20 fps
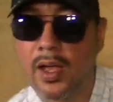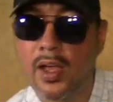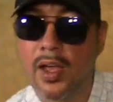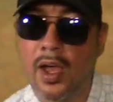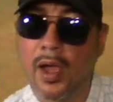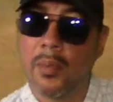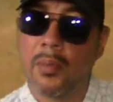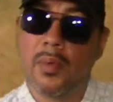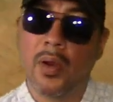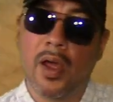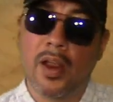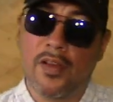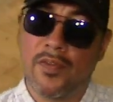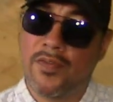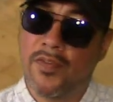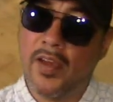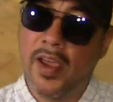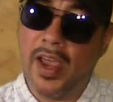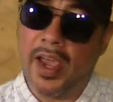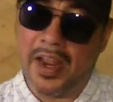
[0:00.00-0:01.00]
I'm not a
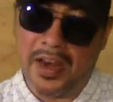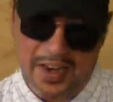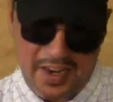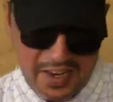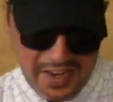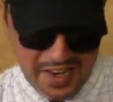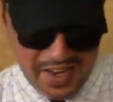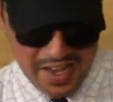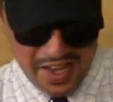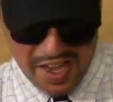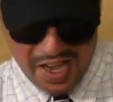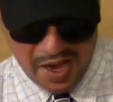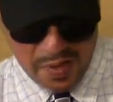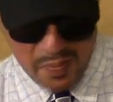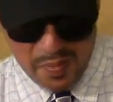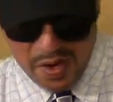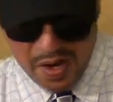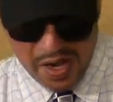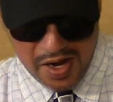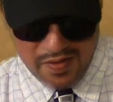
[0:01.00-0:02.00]
fan.
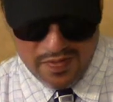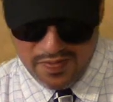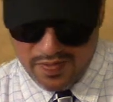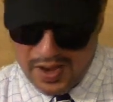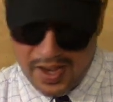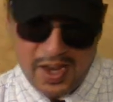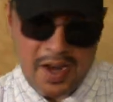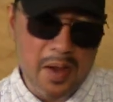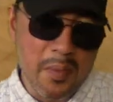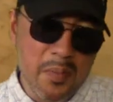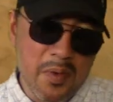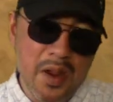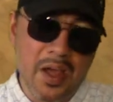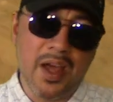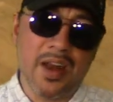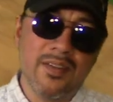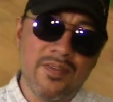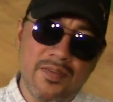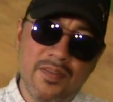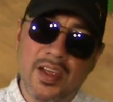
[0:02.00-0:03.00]
I'm not
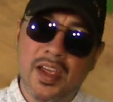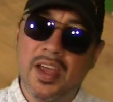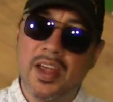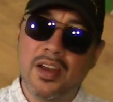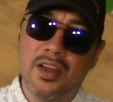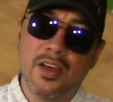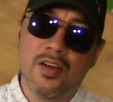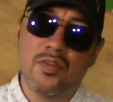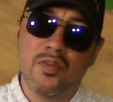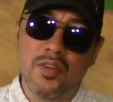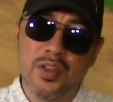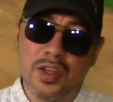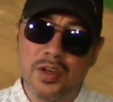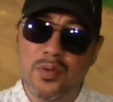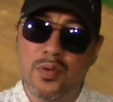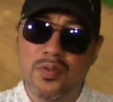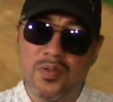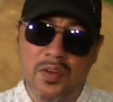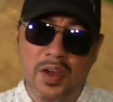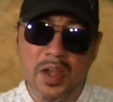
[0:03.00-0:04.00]
a fan of
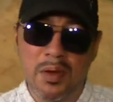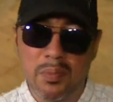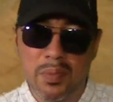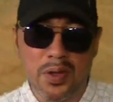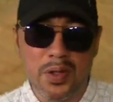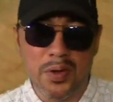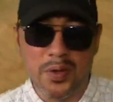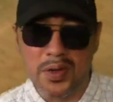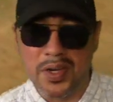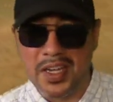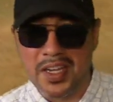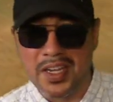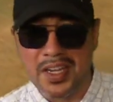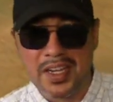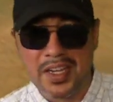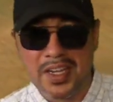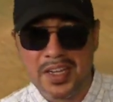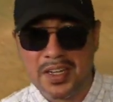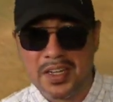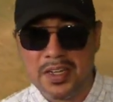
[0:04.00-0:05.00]
liquefied bologna,
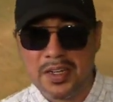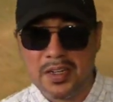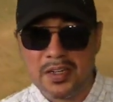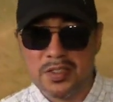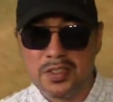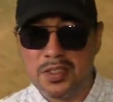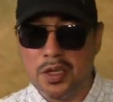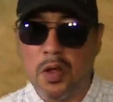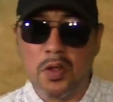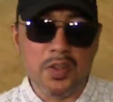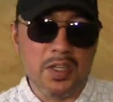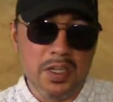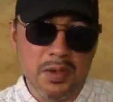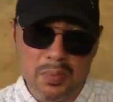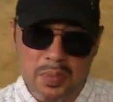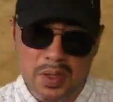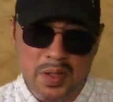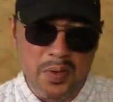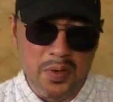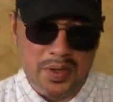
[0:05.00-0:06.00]
salty
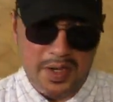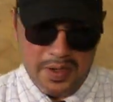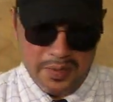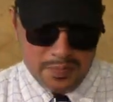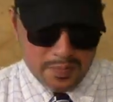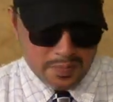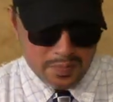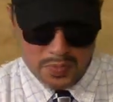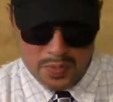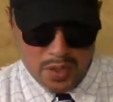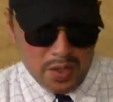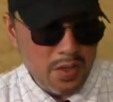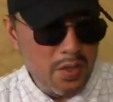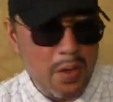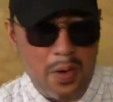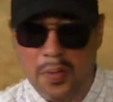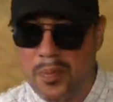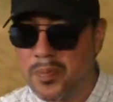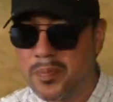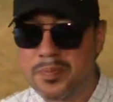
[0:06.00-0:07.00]
bologna.
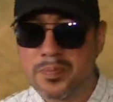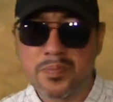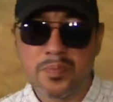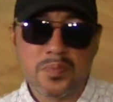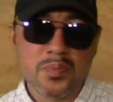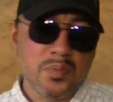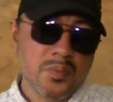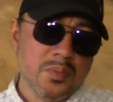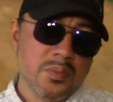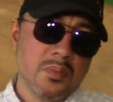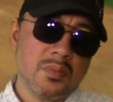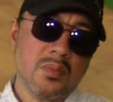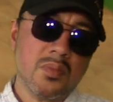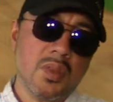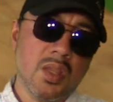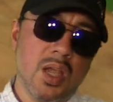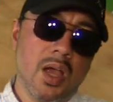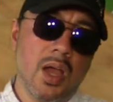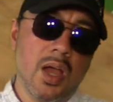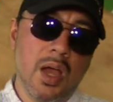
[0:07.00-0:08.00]
No.
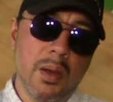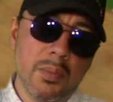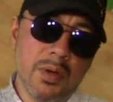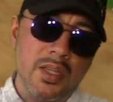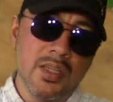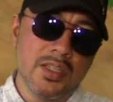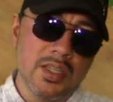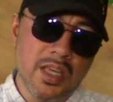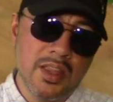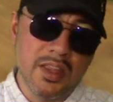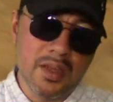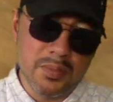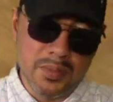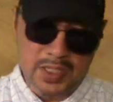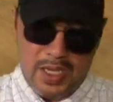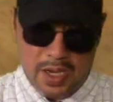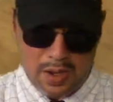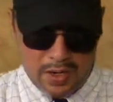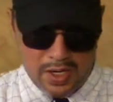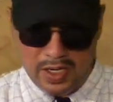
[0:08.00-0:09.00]
I'm going to say thumbs
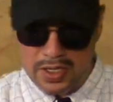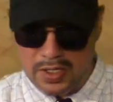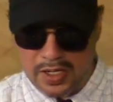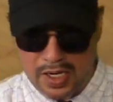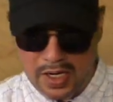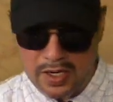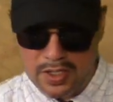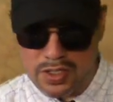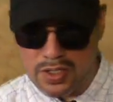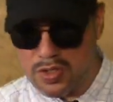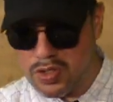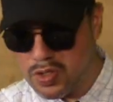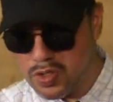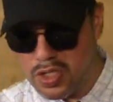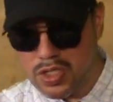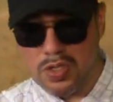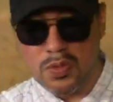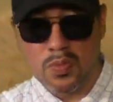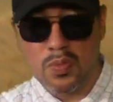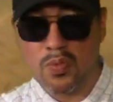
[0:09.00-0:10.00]
down. It
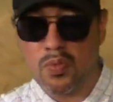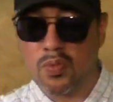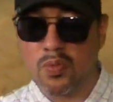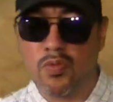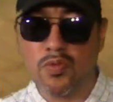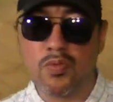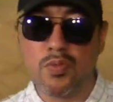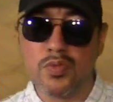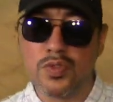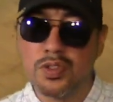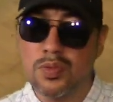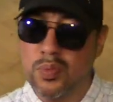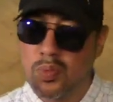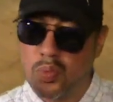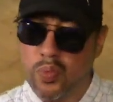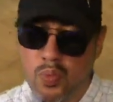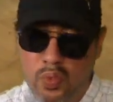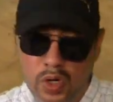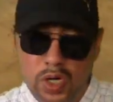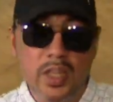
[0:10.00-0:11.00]
is
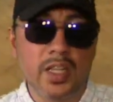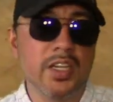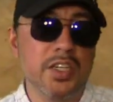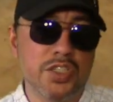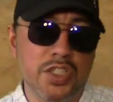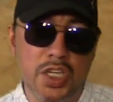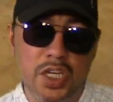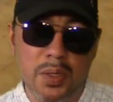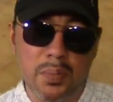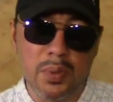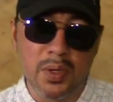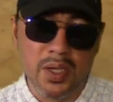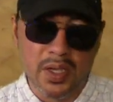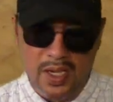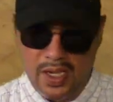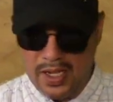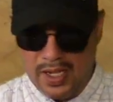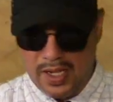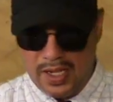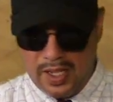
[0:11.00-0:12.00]
really cheap.
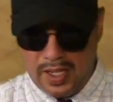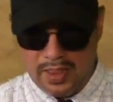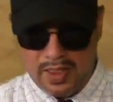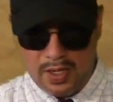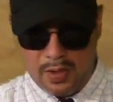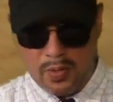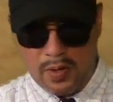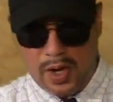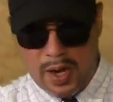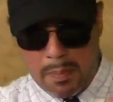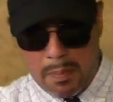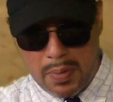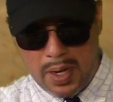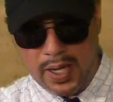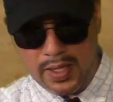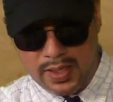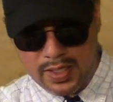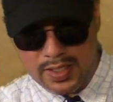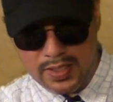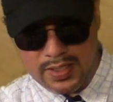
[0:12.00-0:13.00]
I think when I
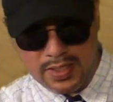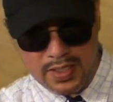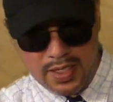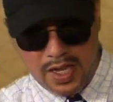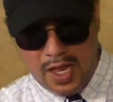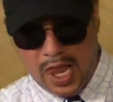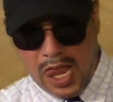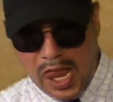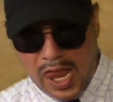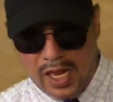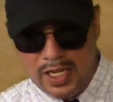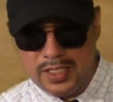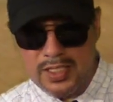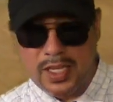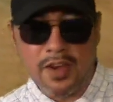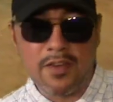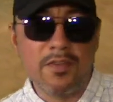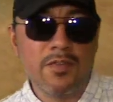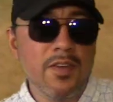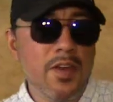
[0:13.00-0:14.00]
bought this, it's
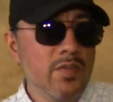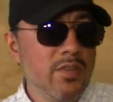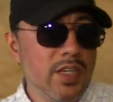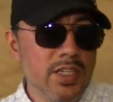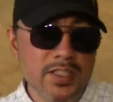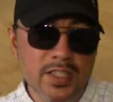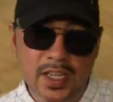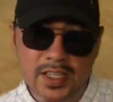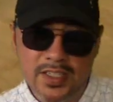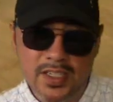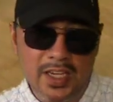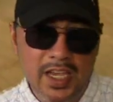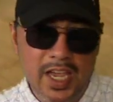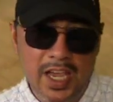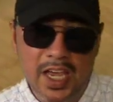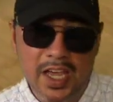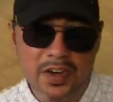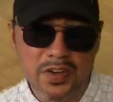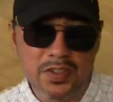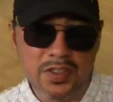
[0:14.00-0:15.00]
like 50 cents a
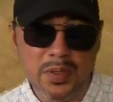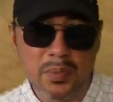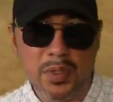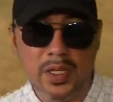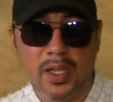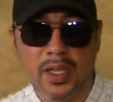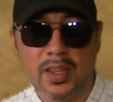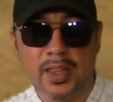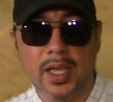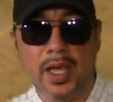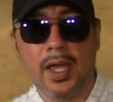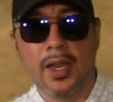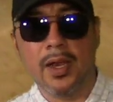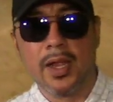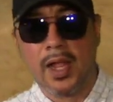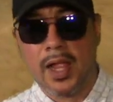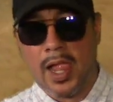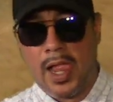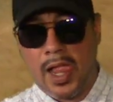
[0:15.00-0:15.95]
can or something like that.